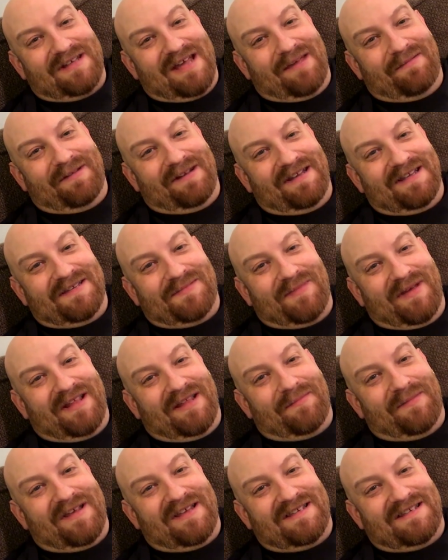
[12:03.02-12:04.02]
time it is, make
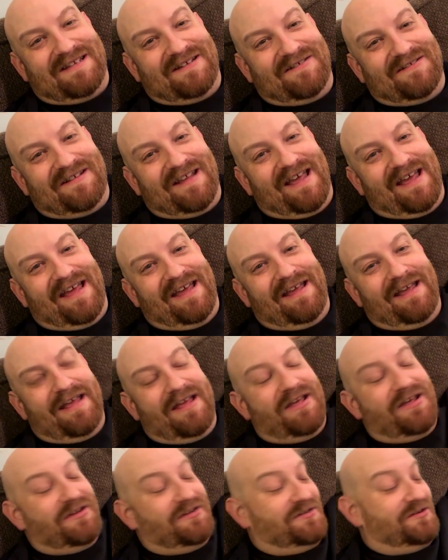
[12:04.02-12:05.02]
the best of your day.
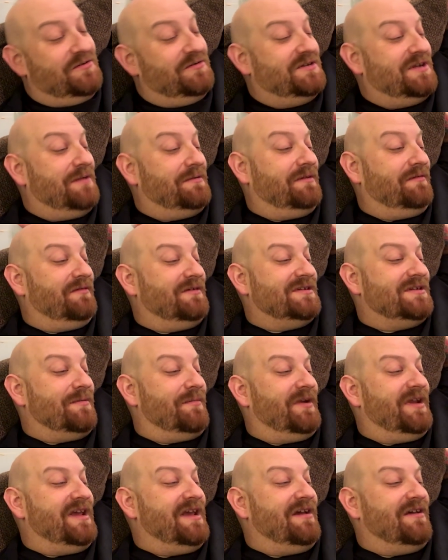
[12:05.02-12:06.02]
Do something for
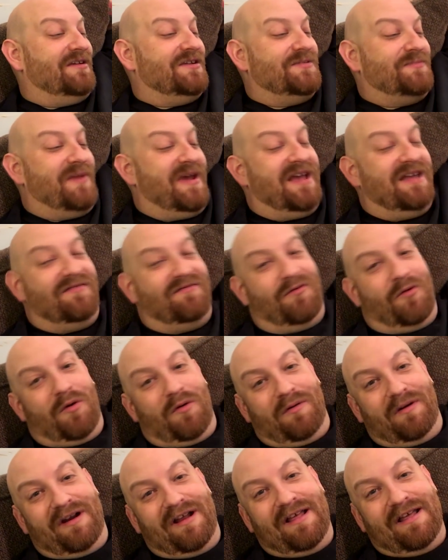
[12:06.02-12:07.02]
somebody else. Pay it
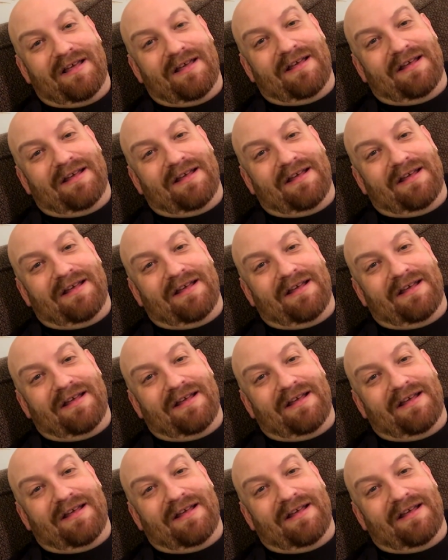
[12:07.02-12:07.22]
forward.